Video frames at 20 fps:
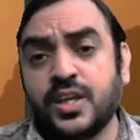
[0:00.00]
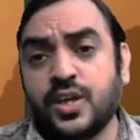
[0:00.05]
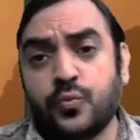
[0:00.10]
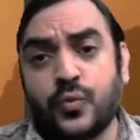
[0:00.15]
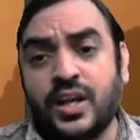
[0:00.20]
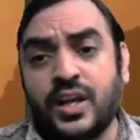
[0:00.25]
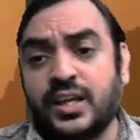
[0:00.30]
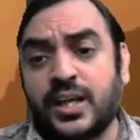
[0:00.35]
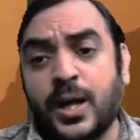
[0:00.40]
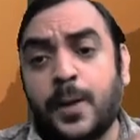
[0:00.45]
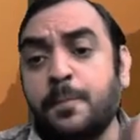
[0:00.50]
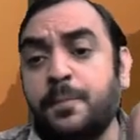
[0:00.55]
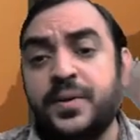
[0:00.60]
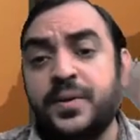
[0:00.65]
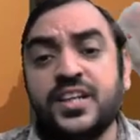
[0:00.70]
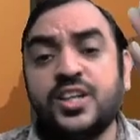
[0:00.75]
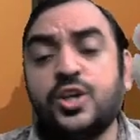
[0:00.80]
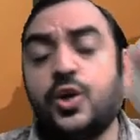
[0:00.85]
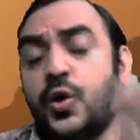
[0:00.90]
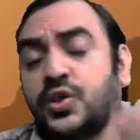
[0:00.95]
when
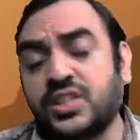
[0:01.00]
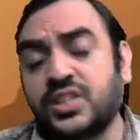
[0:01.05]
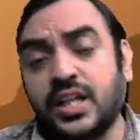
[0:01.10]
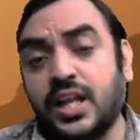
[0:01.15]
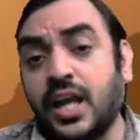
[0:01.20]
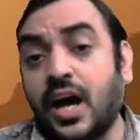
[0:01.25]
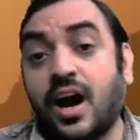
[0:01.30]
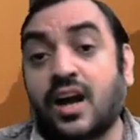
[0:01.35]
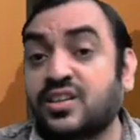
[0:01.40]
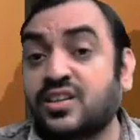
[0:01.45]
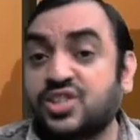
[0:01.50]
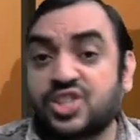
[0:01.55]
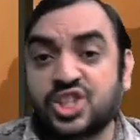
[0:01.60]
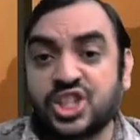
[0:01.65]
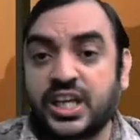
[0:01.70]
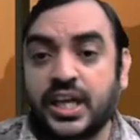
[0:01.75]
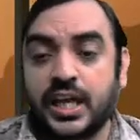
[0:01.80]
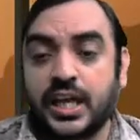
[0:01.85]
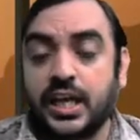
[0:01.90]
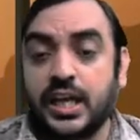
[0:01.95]
company goes large
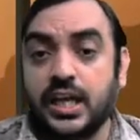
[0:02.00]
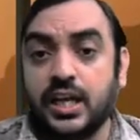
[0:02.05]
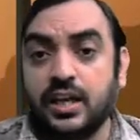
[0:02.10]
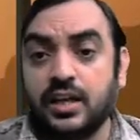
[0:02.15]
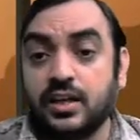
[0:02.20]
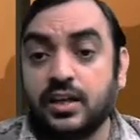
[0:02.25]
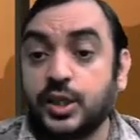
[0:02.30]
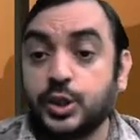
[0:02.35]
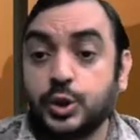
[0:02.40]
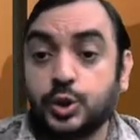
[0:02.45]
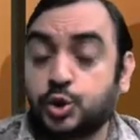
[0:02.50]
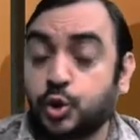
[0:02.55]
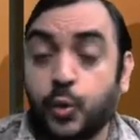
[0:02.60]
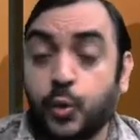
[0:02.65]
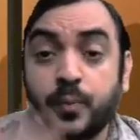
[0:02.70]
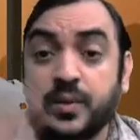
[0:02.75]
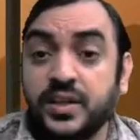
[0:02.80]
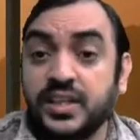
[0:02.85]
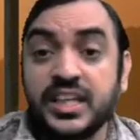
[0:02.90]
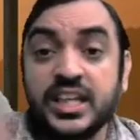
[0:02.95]
scale, so
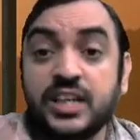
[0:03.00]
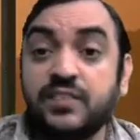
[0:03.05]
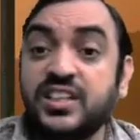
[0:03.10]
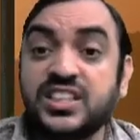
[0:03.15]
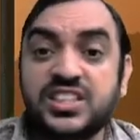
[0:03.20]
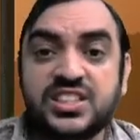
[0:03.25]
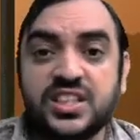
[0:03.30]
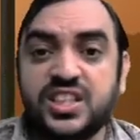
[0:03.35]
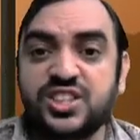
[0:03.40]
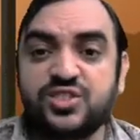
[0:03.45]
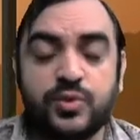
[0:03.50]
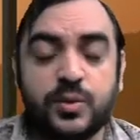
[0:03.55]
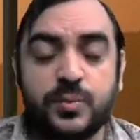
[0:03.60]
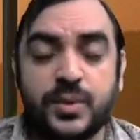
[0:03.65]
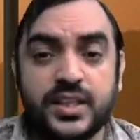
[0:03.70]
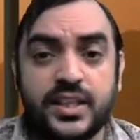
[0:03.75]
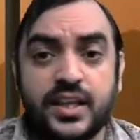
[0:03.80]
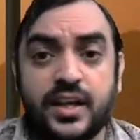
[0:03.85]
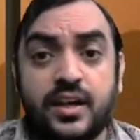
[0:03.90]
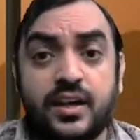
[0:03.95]
many investors will
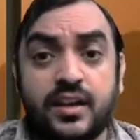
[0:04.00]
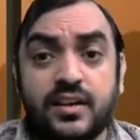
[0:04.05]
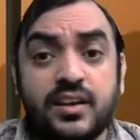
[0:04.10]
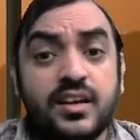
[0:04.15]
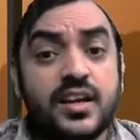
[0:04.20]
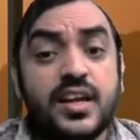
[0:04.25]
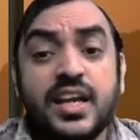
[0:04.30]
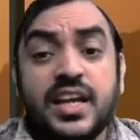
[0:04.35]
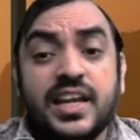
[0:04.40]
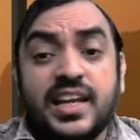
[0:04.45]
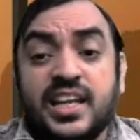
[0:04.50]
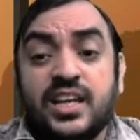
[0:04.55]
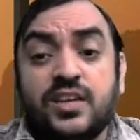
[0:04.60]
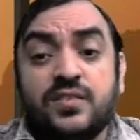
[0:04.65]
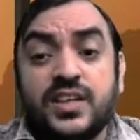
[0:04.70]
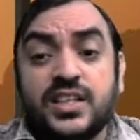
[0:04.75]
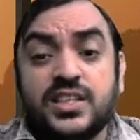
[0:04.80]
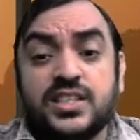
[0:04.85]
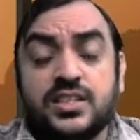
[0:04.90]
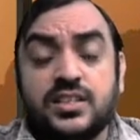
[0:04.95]
be there.
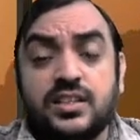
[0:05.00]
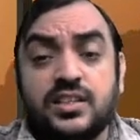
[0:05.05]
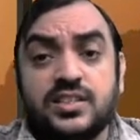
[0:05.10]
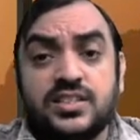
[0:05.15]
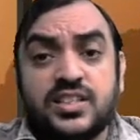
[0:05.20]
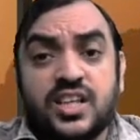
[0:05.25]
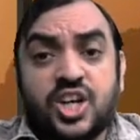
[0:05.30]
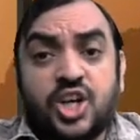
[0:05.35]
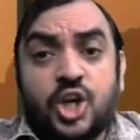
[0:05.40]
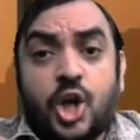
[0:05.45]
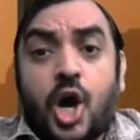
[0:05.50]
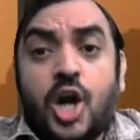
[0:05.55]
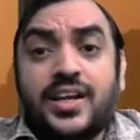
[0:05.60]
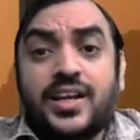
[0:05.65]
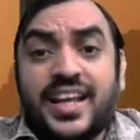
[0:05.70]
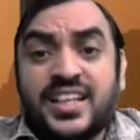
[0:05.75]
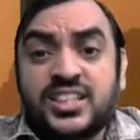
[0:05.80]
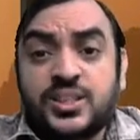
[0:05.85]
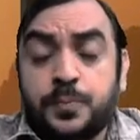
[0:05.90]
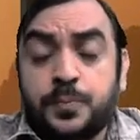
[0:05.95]
Investors are not
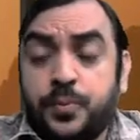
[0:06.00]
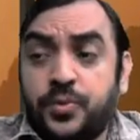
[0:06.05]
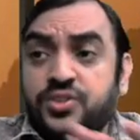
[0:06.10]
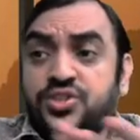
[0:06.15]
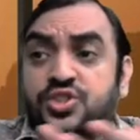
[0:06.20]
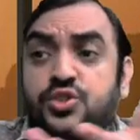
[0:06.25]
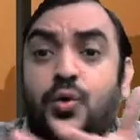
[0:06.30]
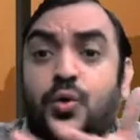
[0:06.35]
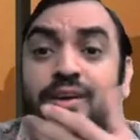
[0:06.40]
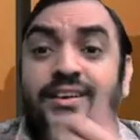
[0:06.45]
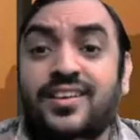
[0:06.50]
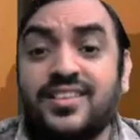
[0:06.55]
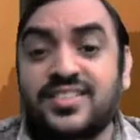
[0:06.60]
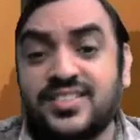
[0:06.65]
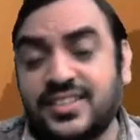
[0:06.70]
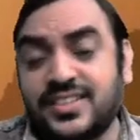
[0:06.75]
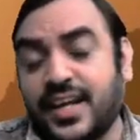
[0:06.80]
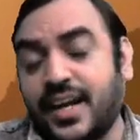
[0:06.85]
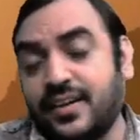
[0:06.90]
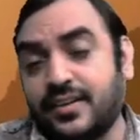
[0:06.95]
exposed to
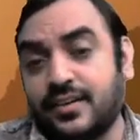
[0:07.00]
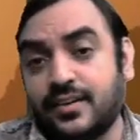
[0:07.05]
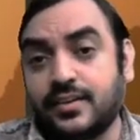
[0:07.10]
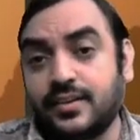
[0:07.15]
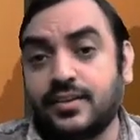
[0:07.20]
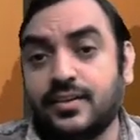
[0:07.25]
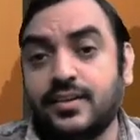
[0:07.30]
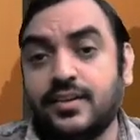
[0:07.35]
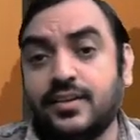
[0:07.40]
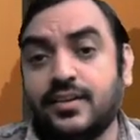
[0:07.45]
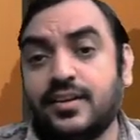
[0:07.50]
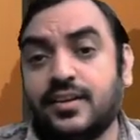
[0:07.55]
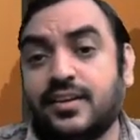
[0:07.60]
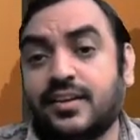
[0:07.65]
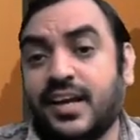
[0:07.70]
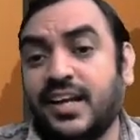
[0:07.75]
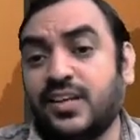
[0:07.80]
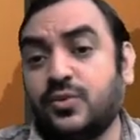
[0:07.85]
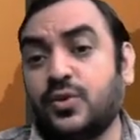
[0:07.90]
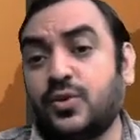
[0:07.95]
understand
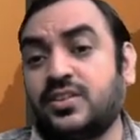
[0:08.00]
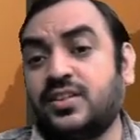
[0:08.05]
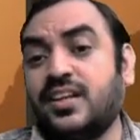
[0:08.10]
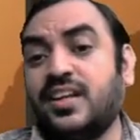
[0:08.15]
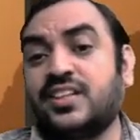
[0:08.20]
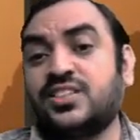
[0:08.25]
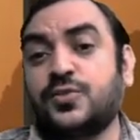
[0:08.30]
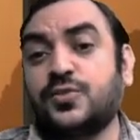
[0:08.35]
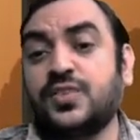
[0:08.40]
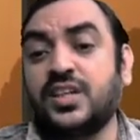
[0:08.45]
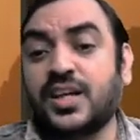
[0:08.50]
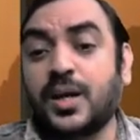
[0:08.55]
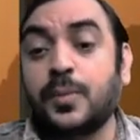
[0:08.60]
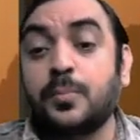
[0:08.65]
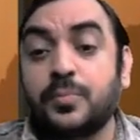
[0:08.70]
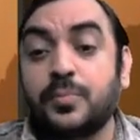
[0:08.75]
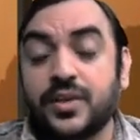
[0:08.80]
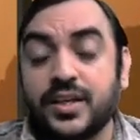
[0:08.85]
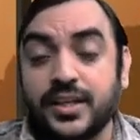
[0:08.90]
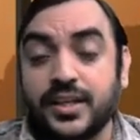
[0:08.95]
creditworthiness of the
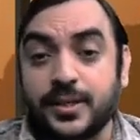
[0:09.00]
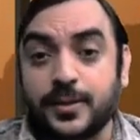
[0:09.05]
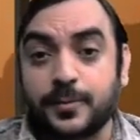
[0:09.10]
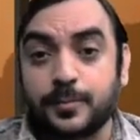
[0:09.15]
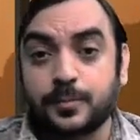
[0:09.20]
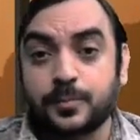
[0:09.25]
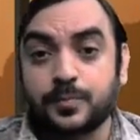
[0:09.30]
company.